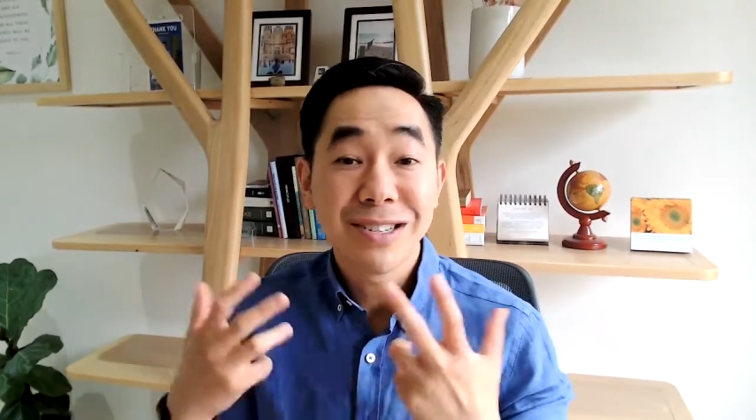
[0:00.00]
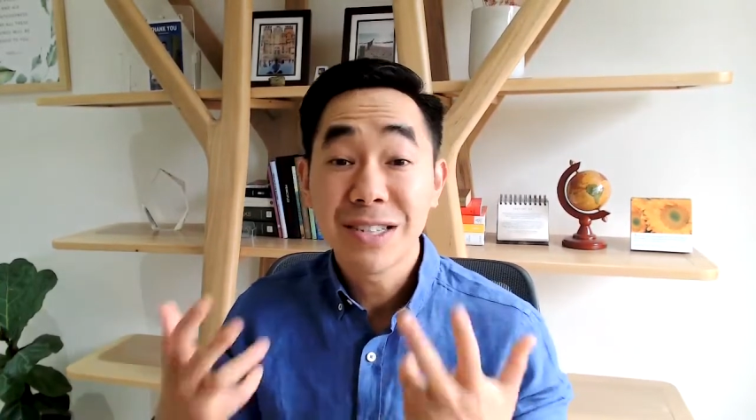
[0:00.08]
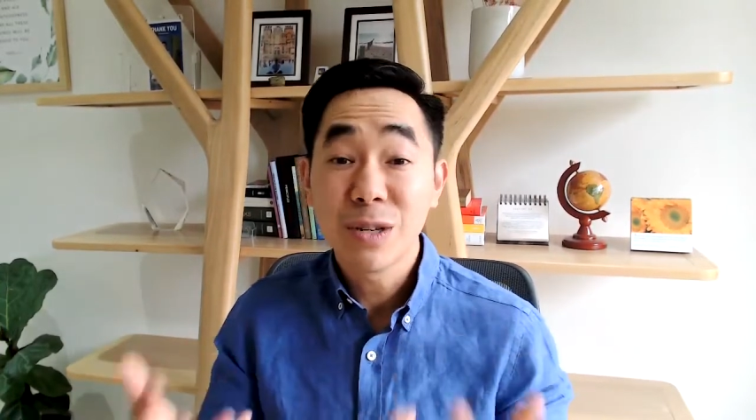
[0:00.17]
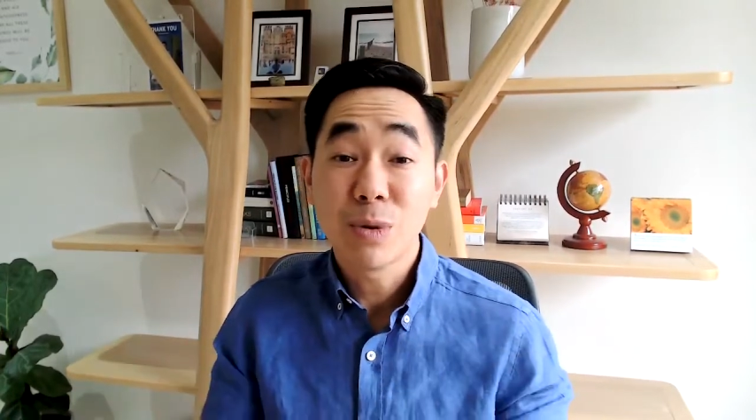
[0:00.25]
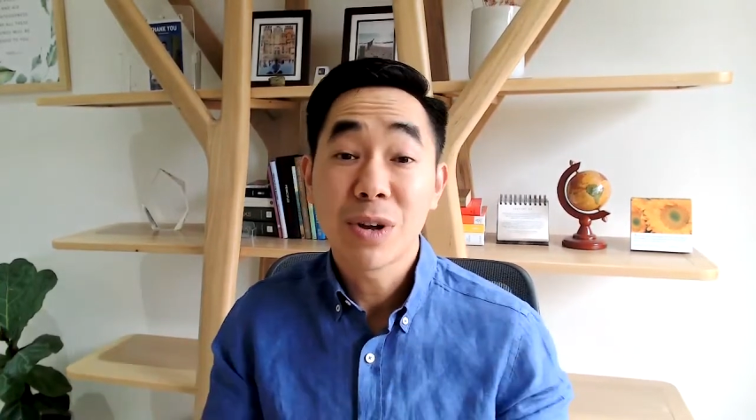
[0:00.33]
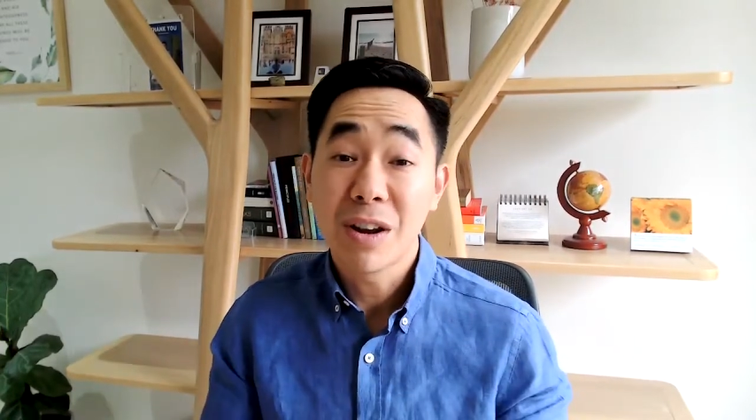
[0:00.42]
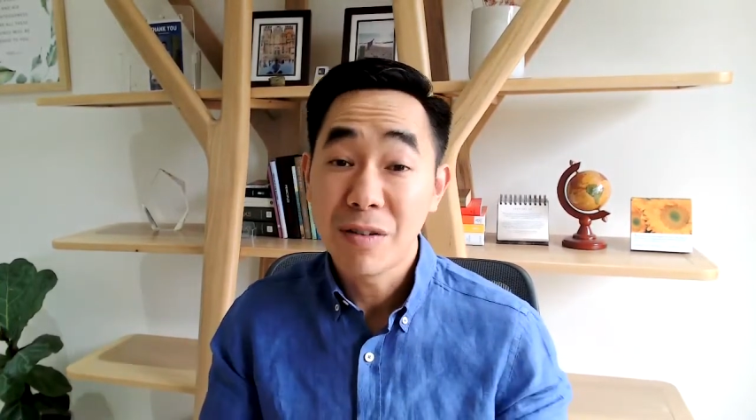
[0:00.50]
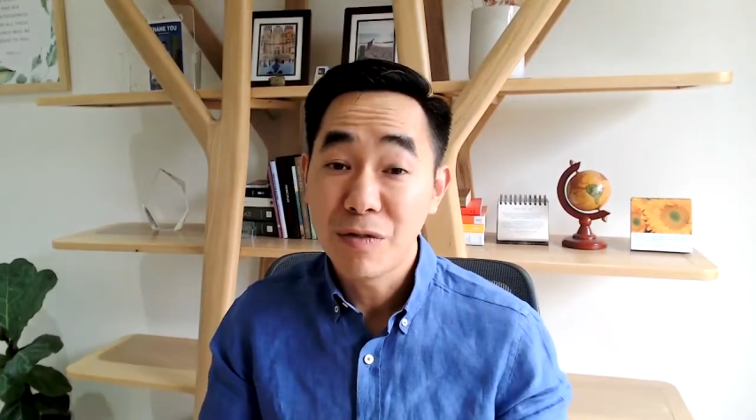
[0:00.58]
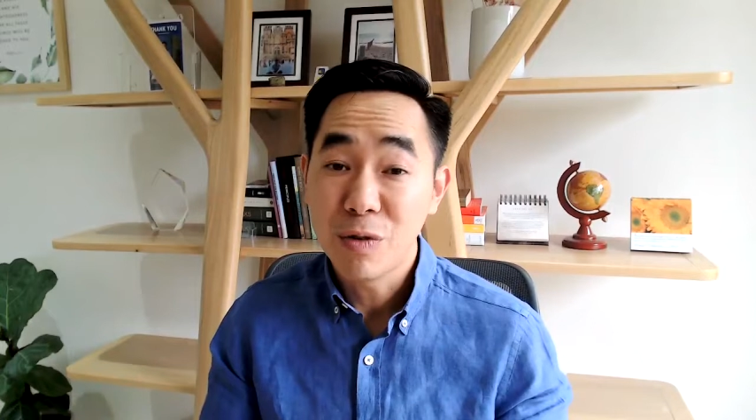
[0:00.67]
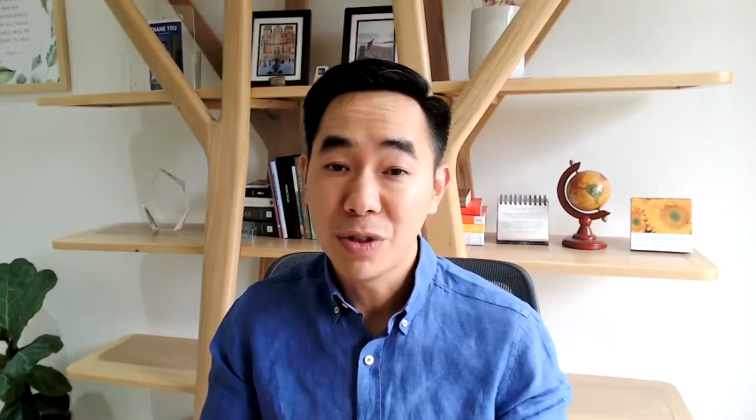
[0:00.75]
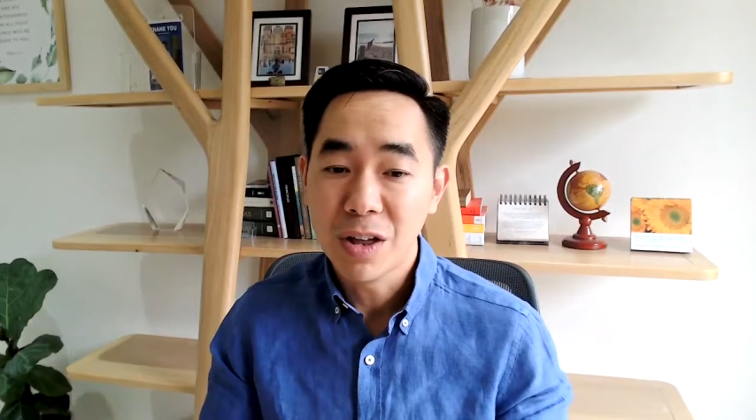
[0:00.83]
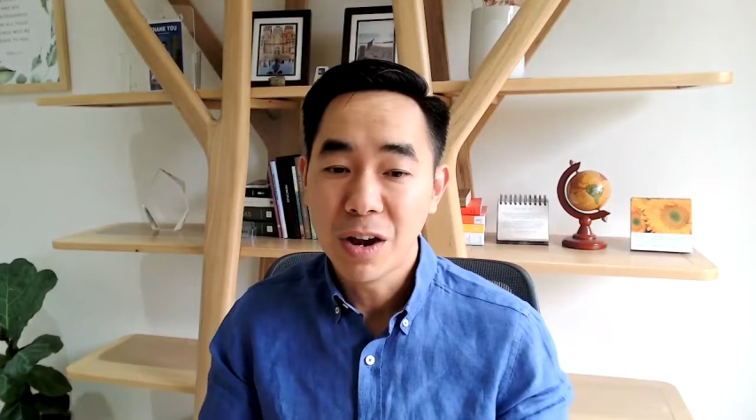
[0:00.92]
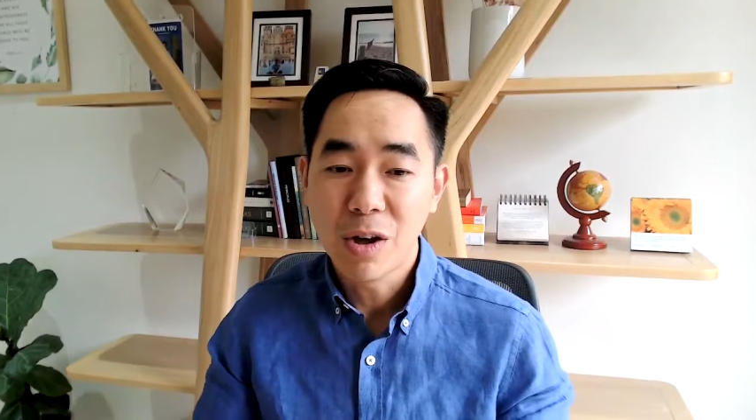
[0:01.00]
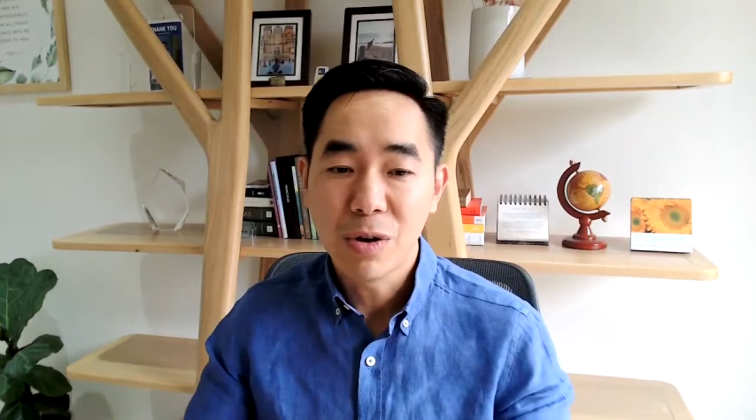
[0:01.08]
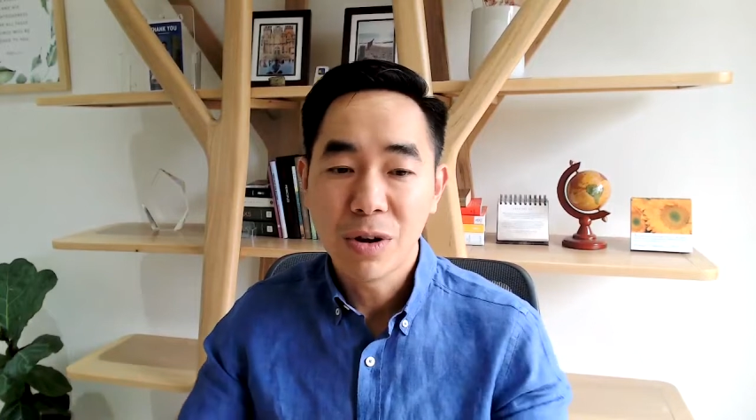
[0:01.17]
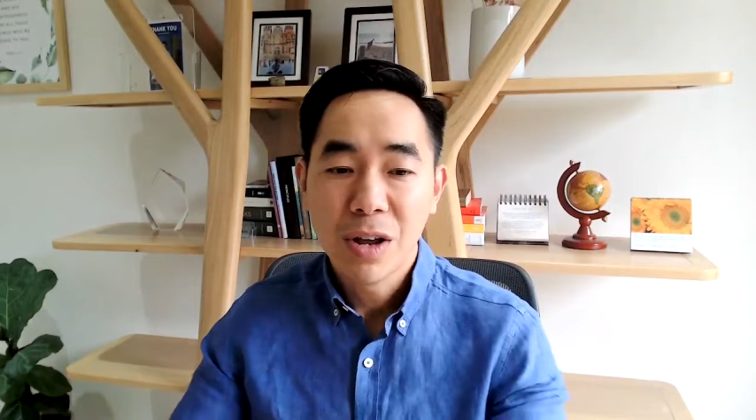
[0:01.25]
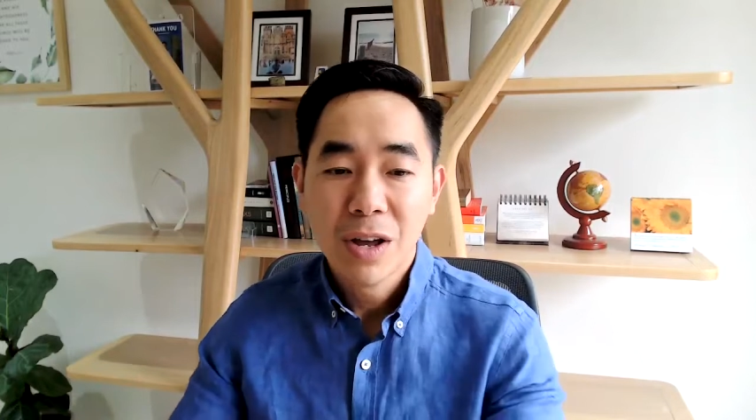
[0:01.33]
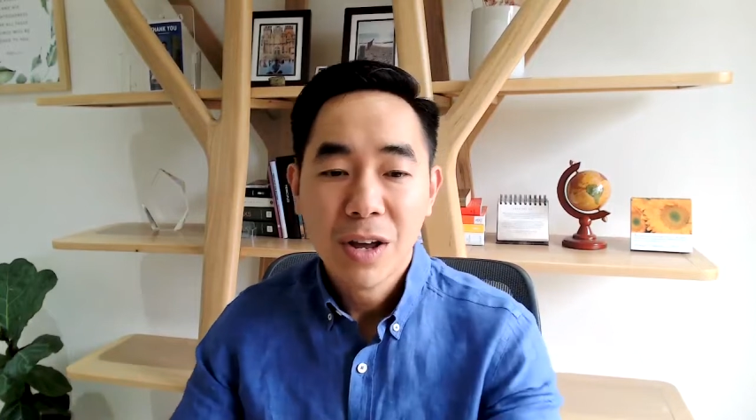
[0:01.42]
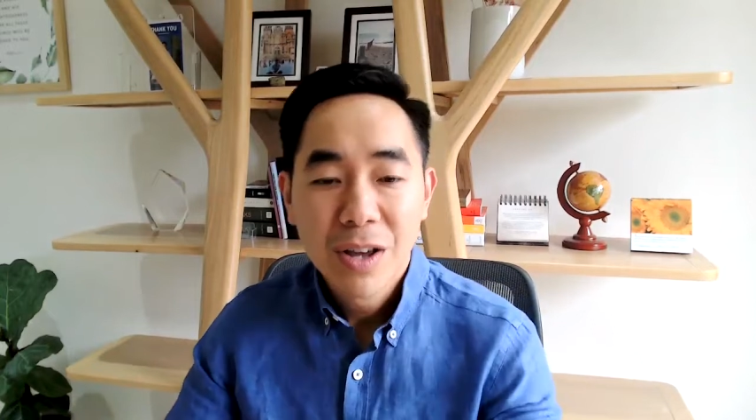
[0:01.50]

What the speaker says: you still can afford the loan.